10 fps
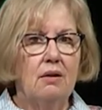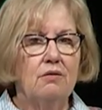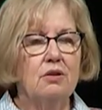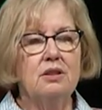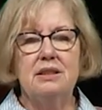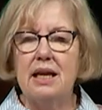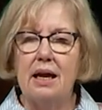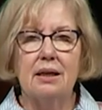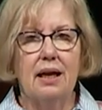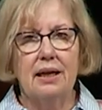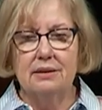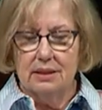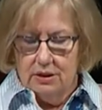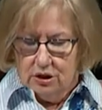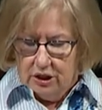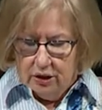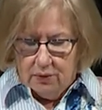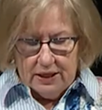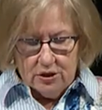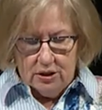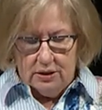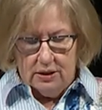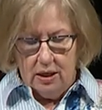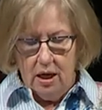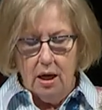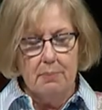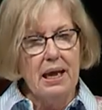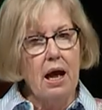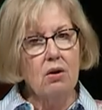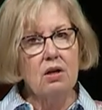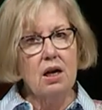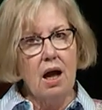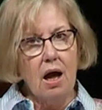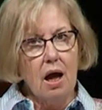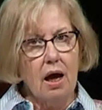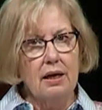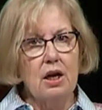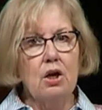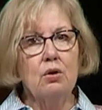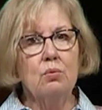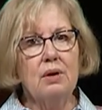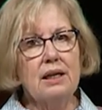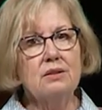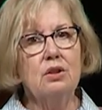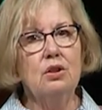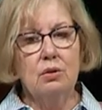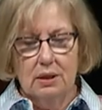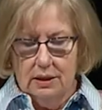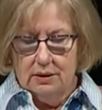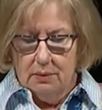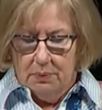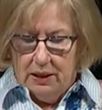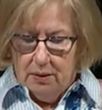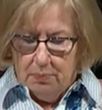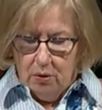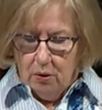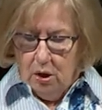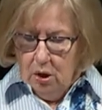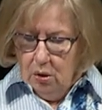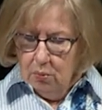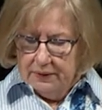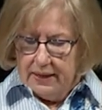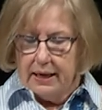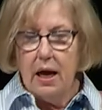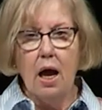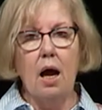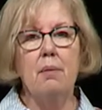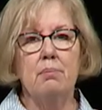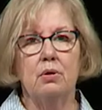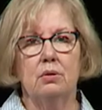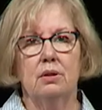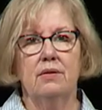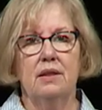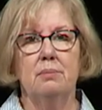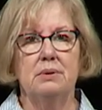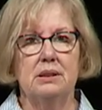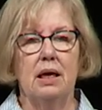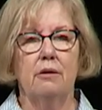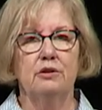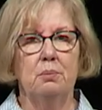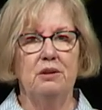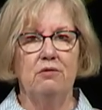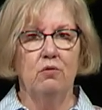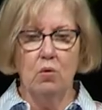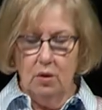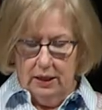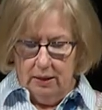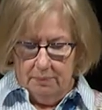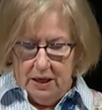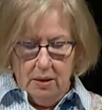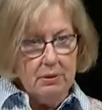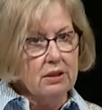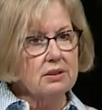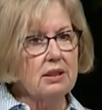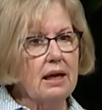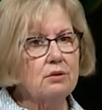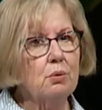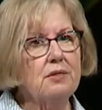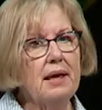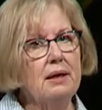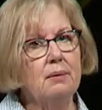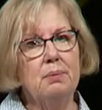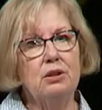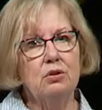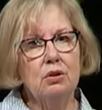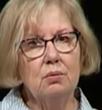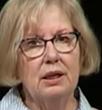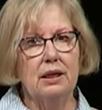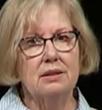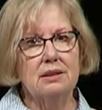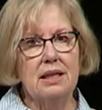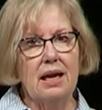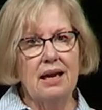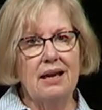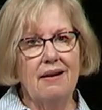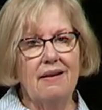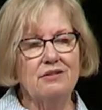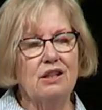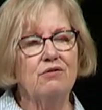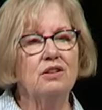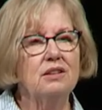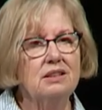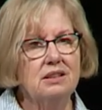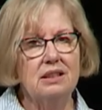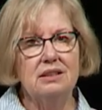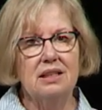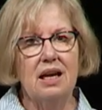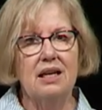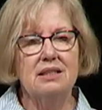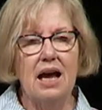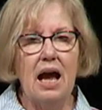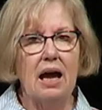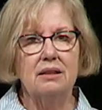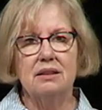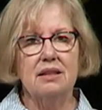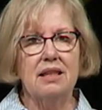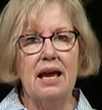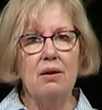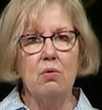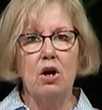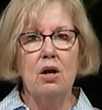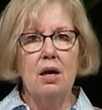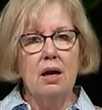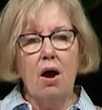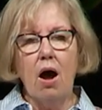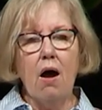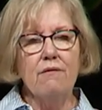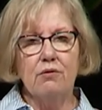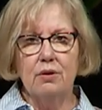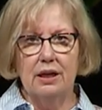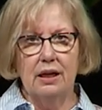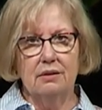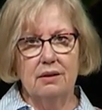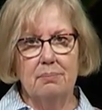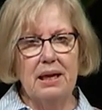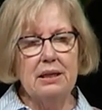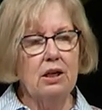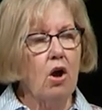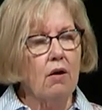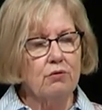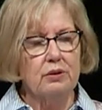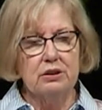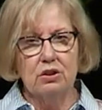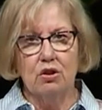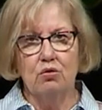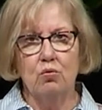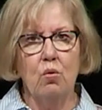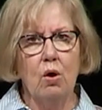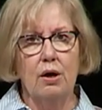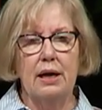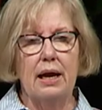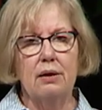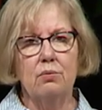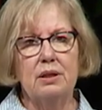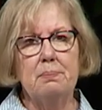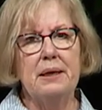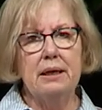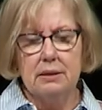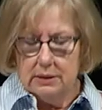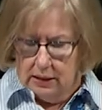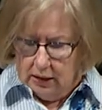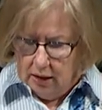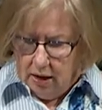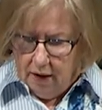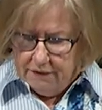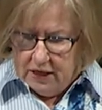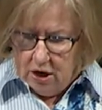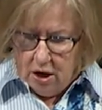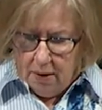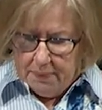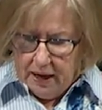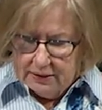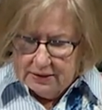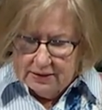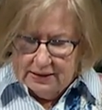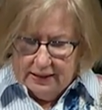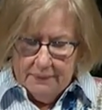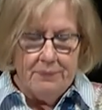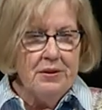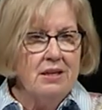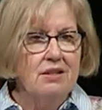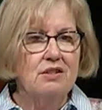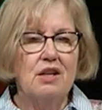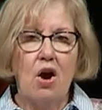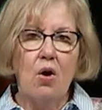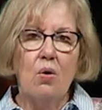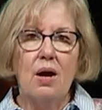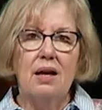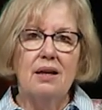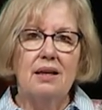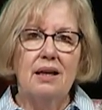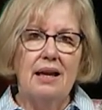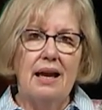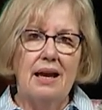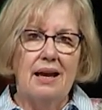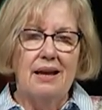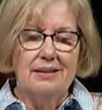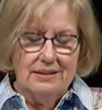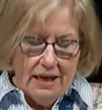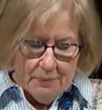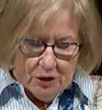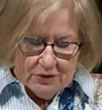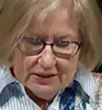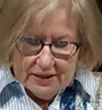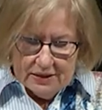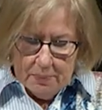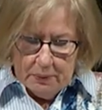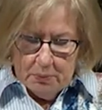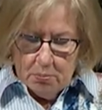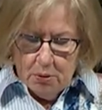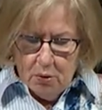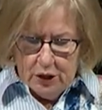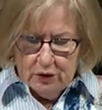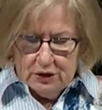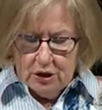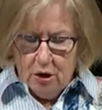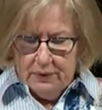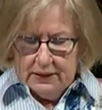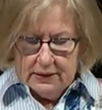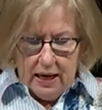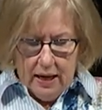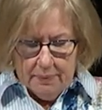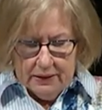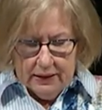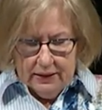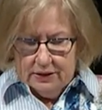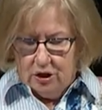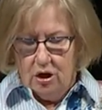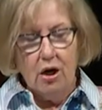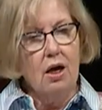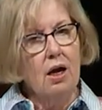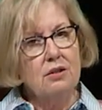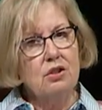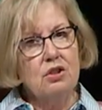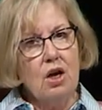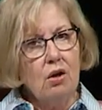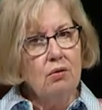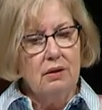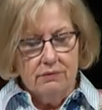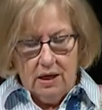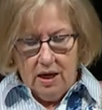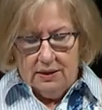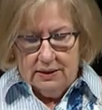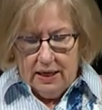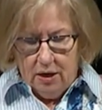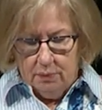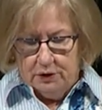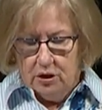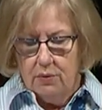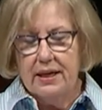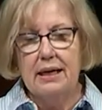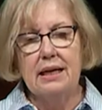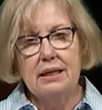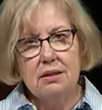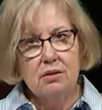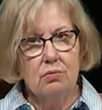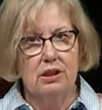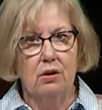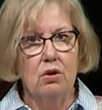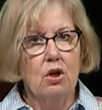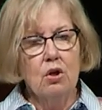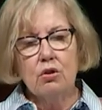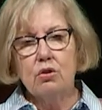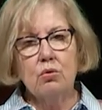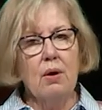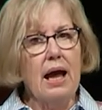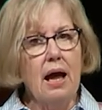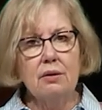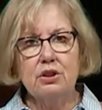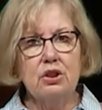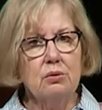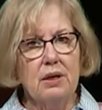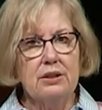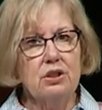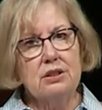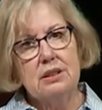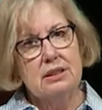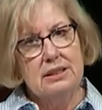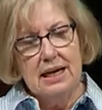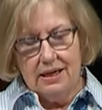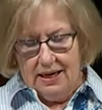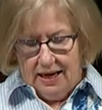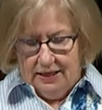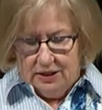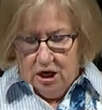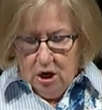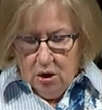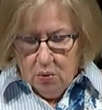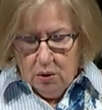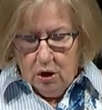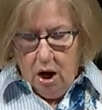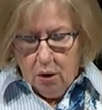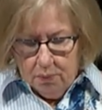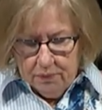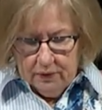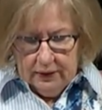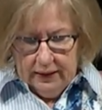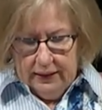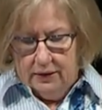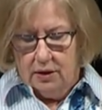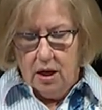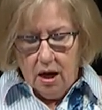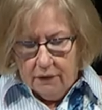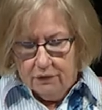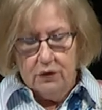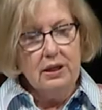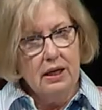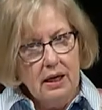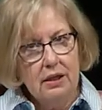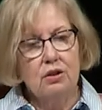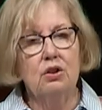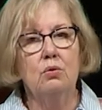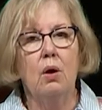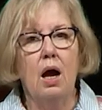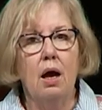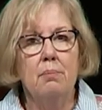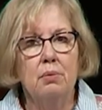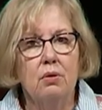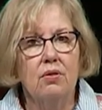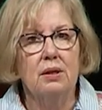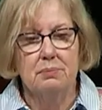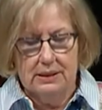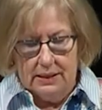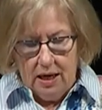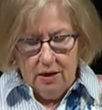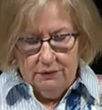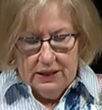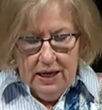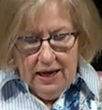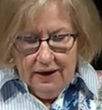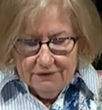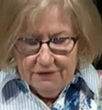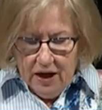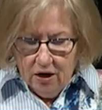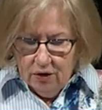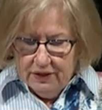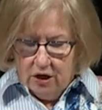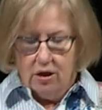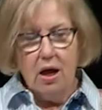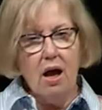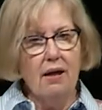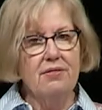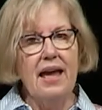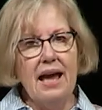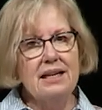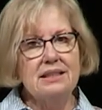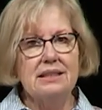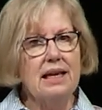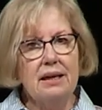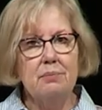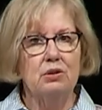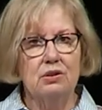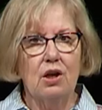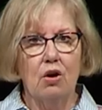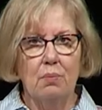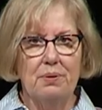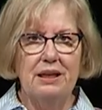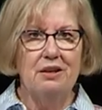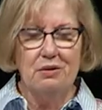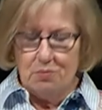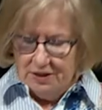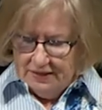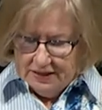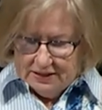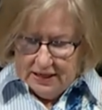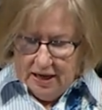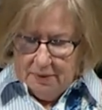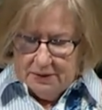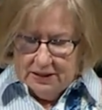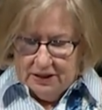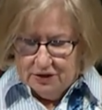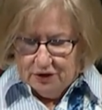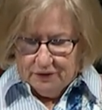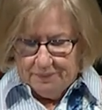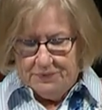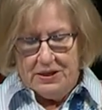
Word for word: for decades and generations to come how God rescued his people when they humbled themselves before him because that's what they had been doing as they as the Philistines attacked they were offering making offerings to the Lord and repenting of their apostasy so Samuel sets up a memorial stone this Ebenezer a stone of God's help so that Israel throughout generations and decades will hopefully not forget to humble themselves and follow their God. That is Samuel's hope here with this Ebenezer.